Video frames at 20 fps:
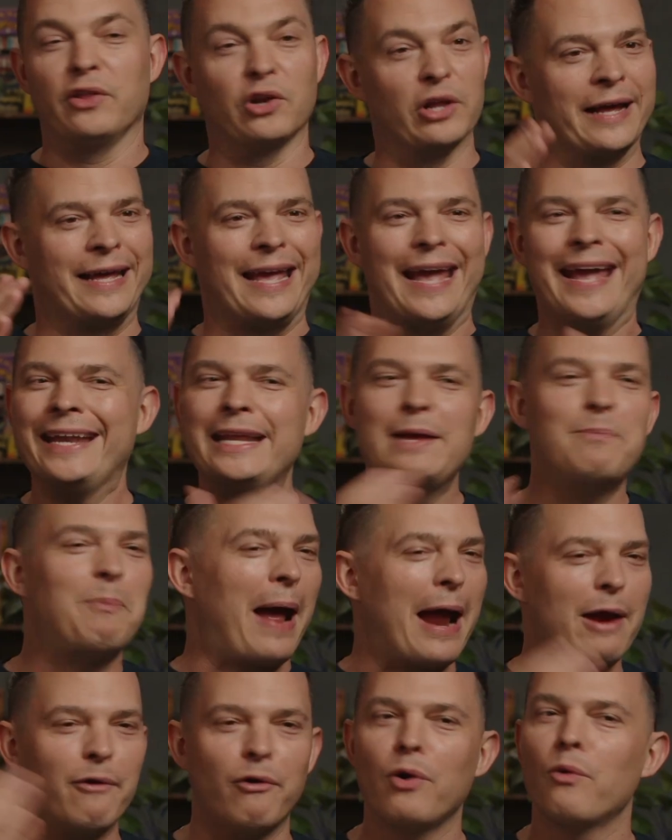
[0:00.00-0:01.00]
they're like, any
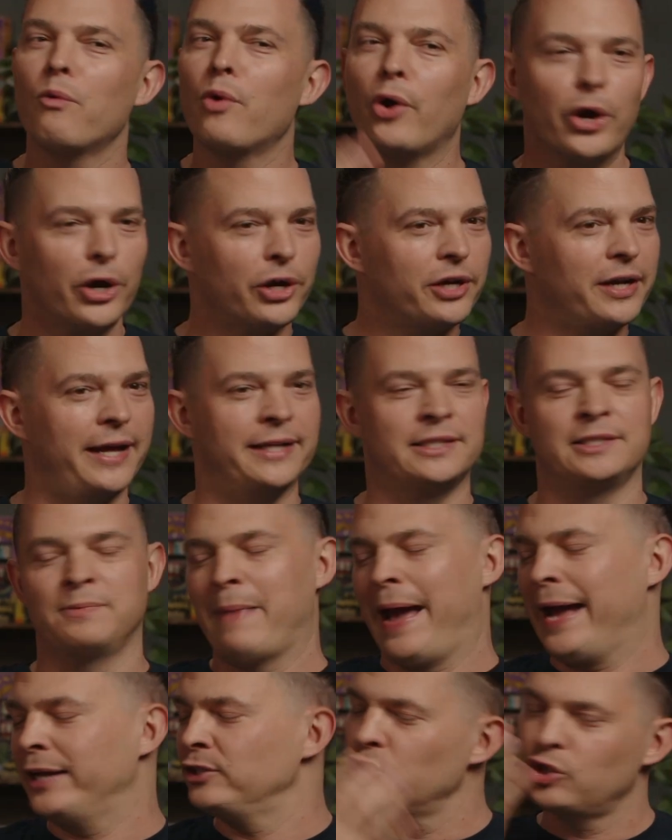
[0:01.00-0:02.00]
pirate word, it's
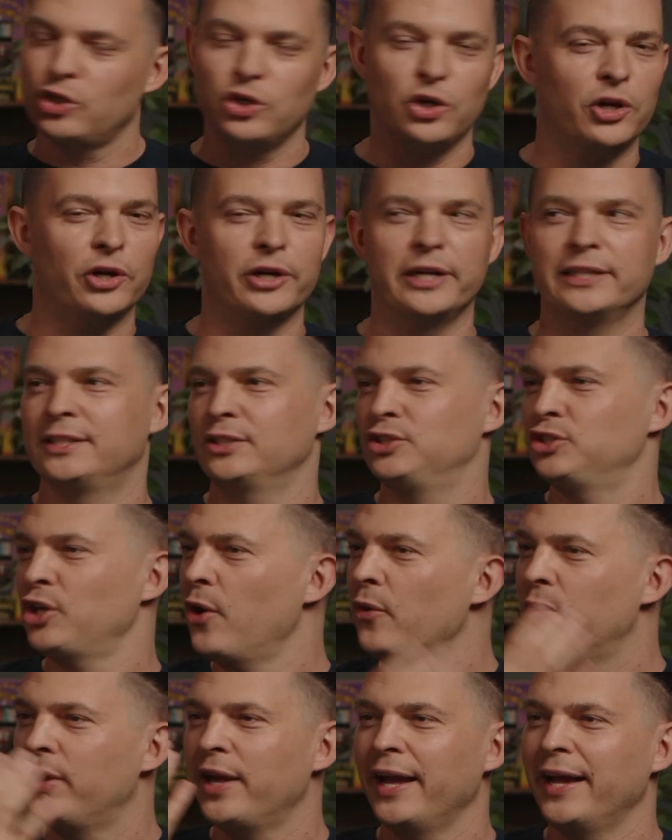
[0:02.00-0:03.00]
magical, it's a
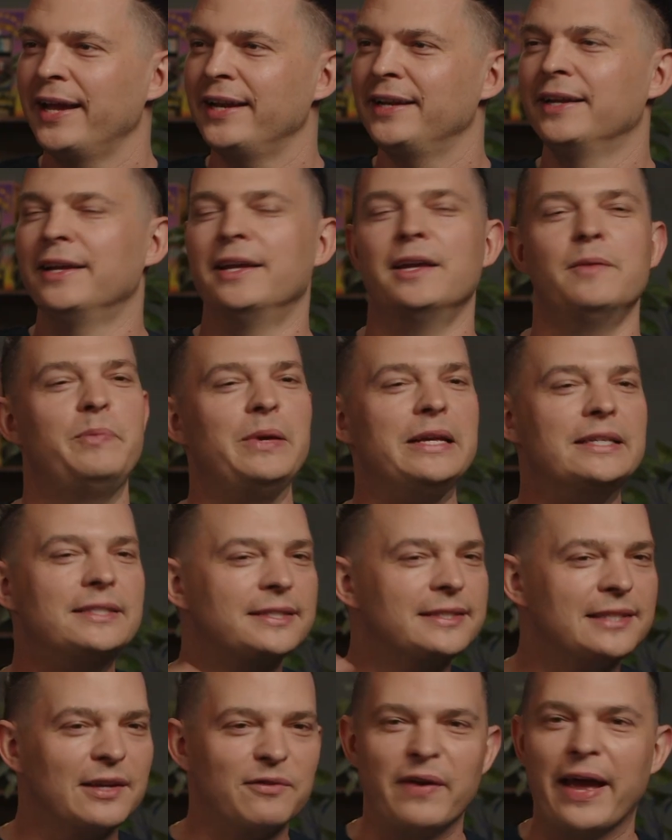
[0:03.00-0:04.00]
token.
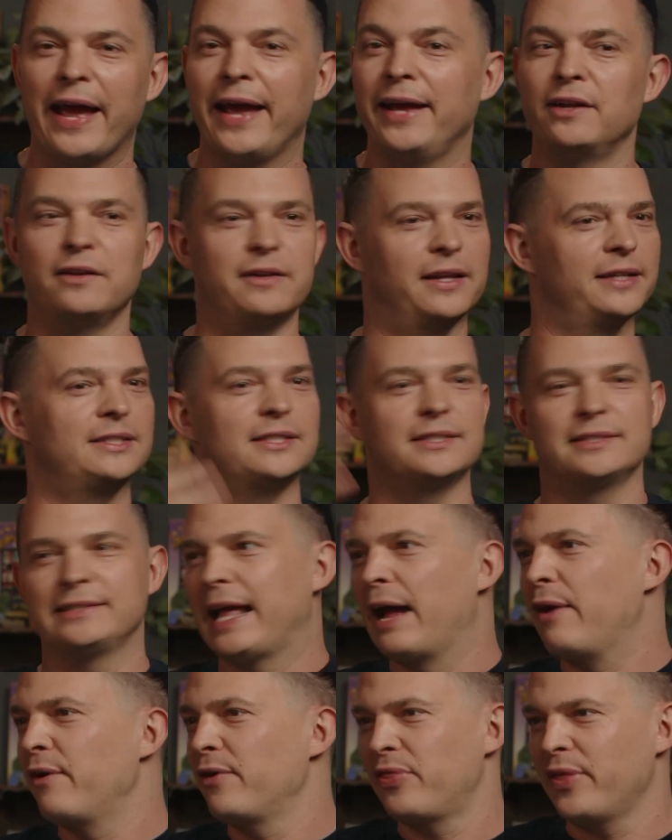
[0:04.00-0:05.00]
Pieces of eight. This is
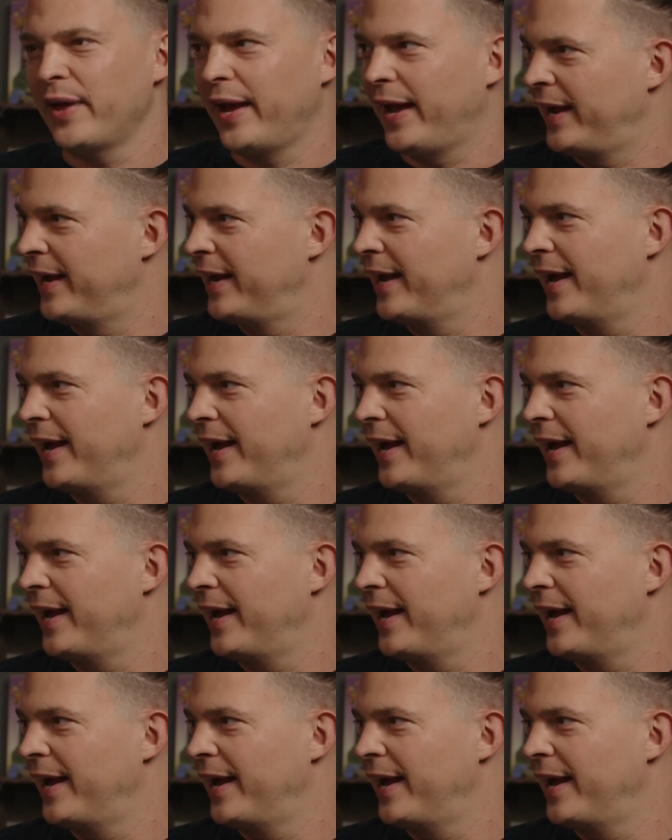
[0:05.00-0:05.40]
now a thing. Uh,